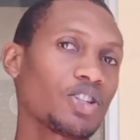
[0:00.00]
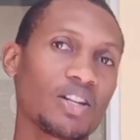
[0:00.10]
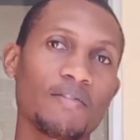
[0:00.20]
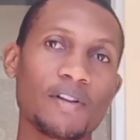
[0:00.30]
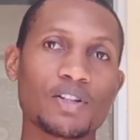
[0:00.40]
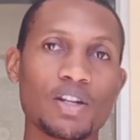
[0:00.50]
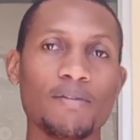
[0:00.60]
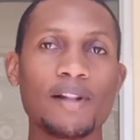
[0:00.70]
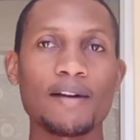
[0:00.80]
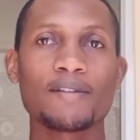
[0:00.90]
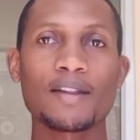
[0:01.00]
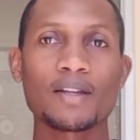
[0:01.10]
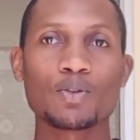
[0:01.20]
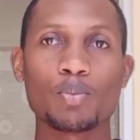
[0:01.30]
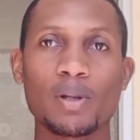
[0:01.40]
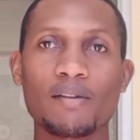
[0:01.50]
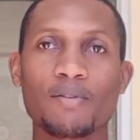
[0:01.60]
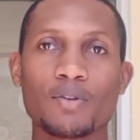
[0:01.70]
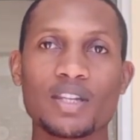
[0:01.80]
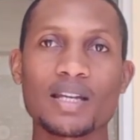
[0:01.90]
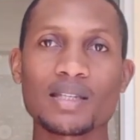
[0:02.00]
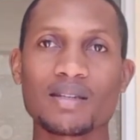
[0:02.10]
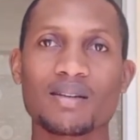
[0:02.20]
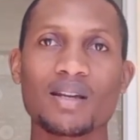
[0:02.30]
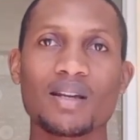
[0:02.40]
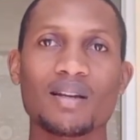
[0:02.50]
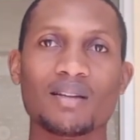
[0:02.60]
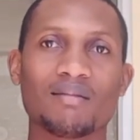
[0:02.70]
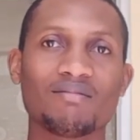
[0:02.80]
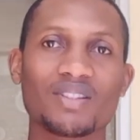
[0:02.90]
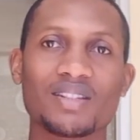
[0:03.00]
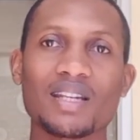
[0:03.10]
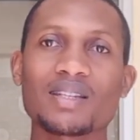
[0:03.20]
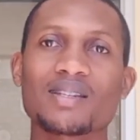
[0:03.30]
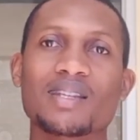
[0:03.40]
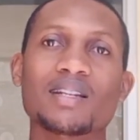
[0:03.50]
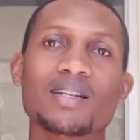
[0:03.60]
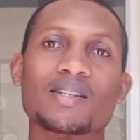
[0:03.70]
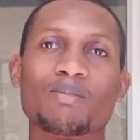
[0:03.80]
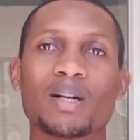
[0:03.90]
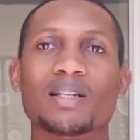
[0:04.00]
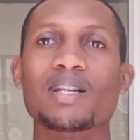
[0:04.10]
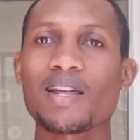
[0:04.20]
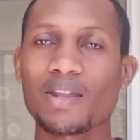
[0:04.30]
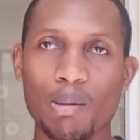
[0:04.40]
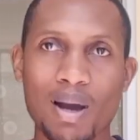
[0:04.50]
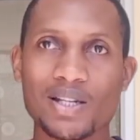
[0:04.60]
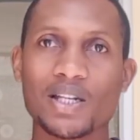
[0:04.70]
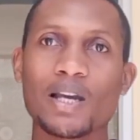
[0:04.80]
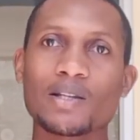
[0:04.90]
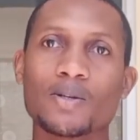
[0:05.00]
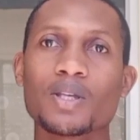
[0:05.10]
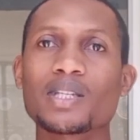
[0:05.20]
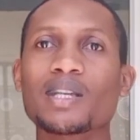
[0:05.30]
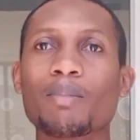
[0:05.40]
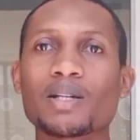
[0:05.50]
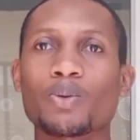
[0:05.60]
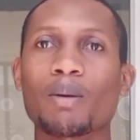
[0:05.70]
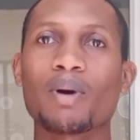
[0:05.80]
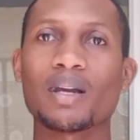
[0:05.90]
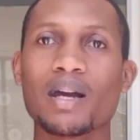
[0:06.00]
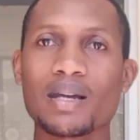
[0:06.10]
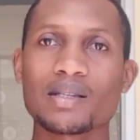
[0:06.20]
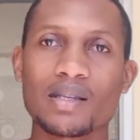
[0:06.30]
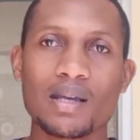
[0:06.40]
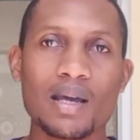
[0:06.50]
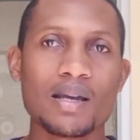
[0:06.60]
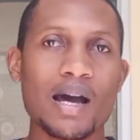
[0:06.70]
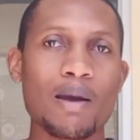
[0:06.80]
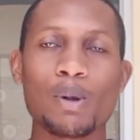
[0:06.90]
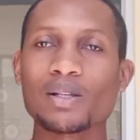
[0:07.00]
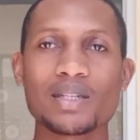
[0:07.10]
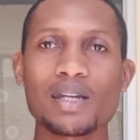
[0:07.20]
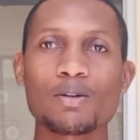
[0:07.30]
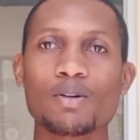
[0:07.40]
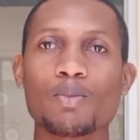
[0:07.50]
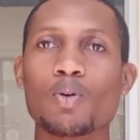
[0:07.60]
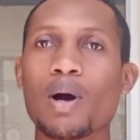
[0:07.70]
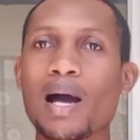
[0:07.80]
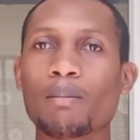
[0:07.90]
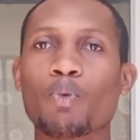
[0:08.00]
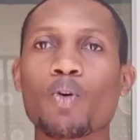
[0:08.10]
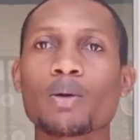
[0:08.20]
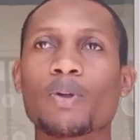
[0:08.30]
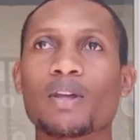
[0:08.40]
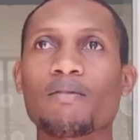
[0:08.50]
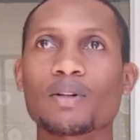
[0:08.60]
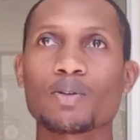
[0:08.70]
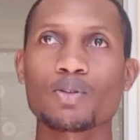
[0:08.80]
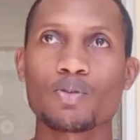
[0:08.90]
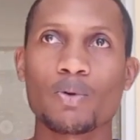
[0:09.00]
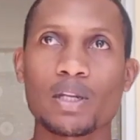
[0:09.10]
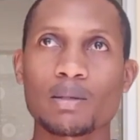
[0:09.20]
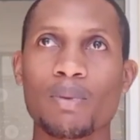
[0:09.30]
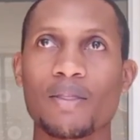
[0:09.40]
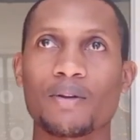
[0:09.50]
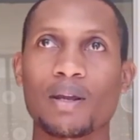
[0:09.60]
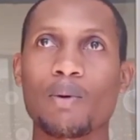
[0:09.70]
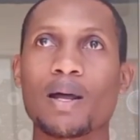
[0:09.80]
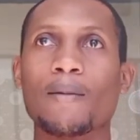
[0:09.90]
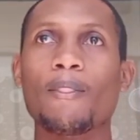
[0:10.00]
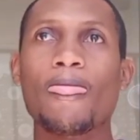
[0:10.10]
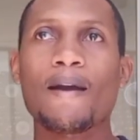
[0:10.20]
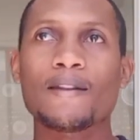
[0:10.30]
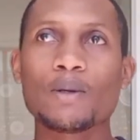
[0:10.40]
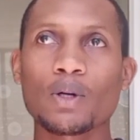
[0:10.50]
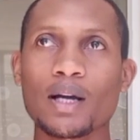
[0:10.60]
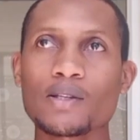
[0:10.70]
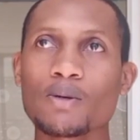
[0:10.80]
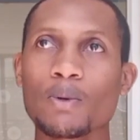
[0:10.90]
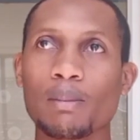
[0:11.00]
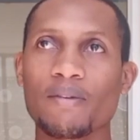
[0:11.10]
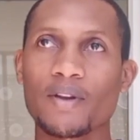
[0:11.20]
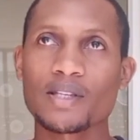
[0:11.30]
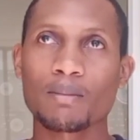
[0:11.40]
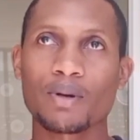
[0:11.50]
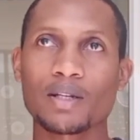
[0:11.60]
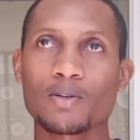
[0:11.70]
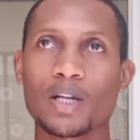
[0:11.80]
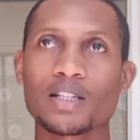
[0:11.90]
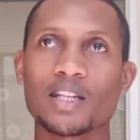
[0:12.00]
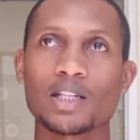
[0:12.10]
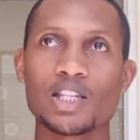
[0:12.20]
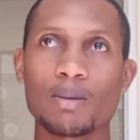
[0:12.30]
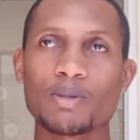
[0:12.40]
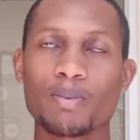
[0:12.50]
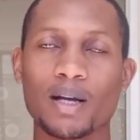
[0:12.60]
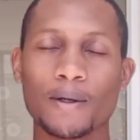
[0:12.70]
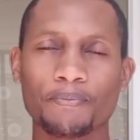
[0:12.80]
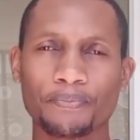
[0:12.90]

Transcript: Sheffield. Sheffield have nothing to play for, just status, but nothing much. So this is a match whereby, guys, I will say no more. I'm going with Everton to win it by 3-1. Newcastle will be facing Brighton at St James Park.